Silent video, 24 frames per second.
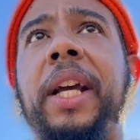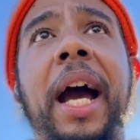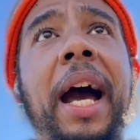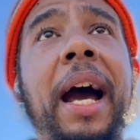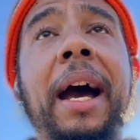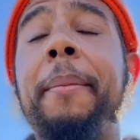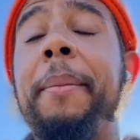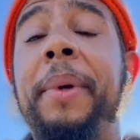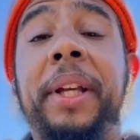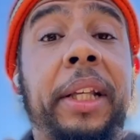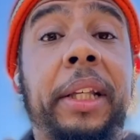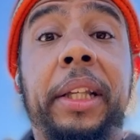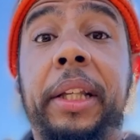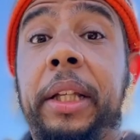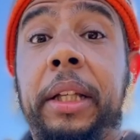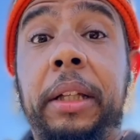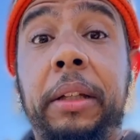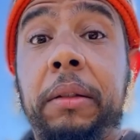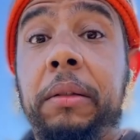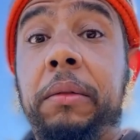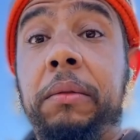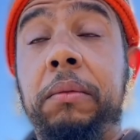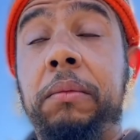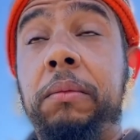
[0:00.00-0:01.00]
commonly
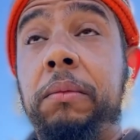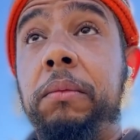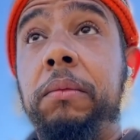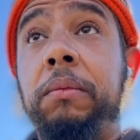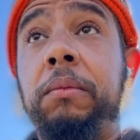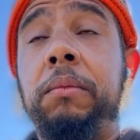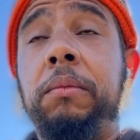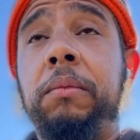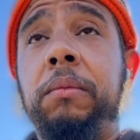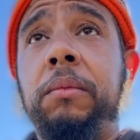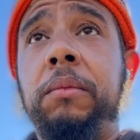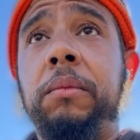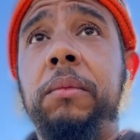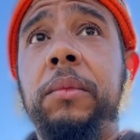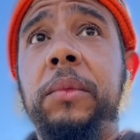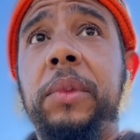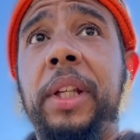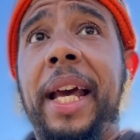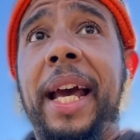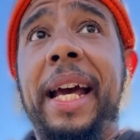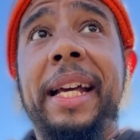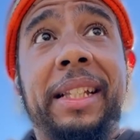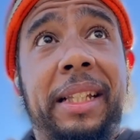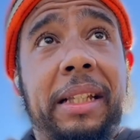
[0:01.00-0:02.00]

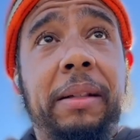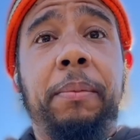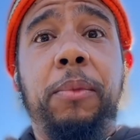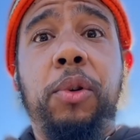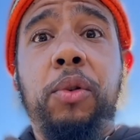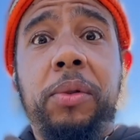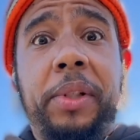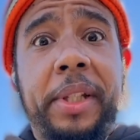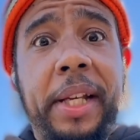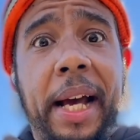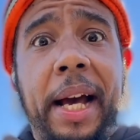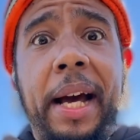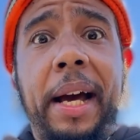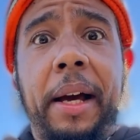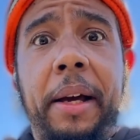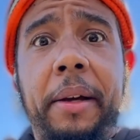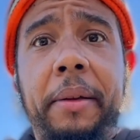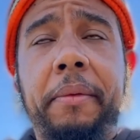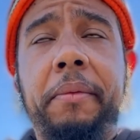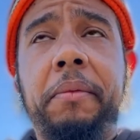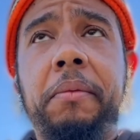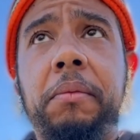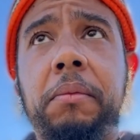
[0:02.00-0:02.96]
as the Most High.